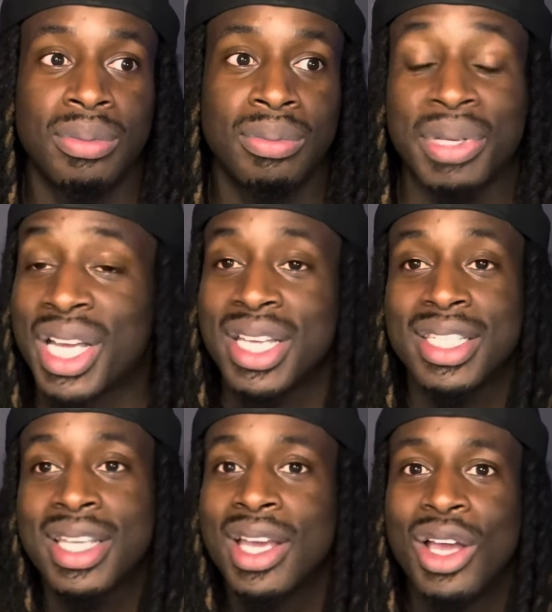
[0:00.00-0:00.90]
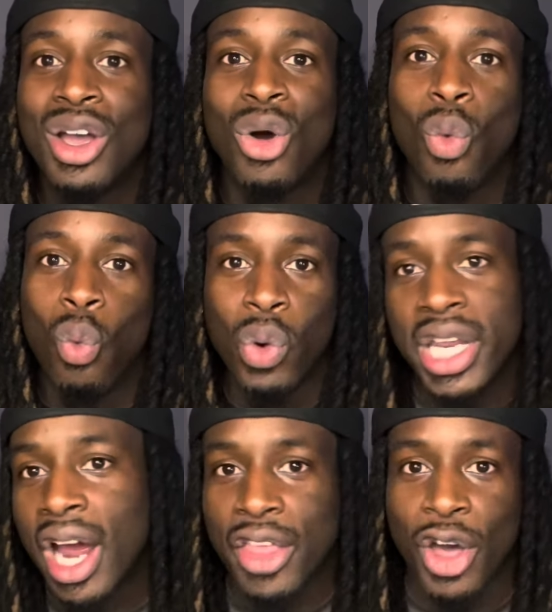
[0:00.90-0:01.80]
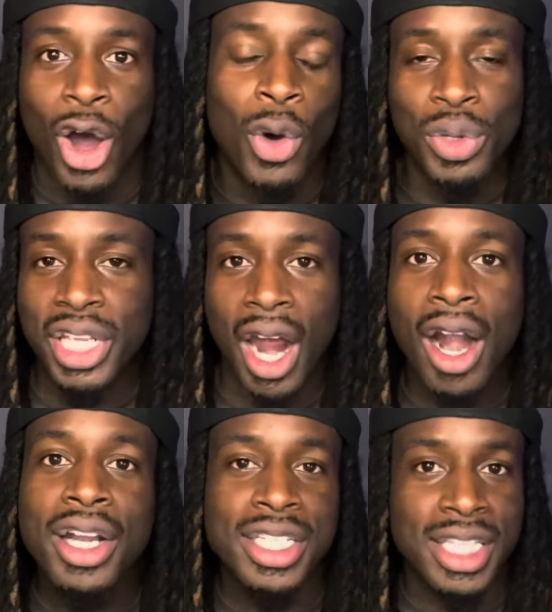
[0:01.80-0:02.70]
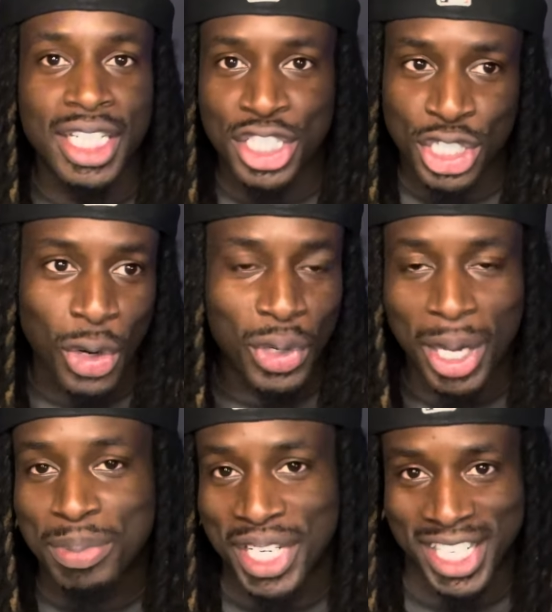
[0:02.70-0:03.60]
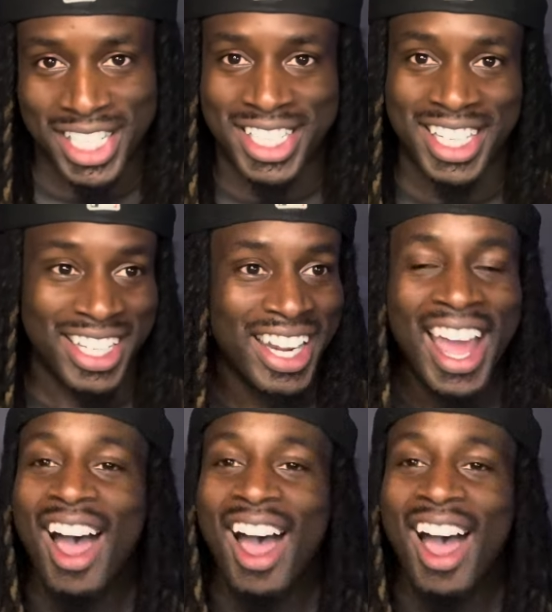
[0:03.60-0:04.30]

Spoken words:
Because we are the only artists that showed up to this shit.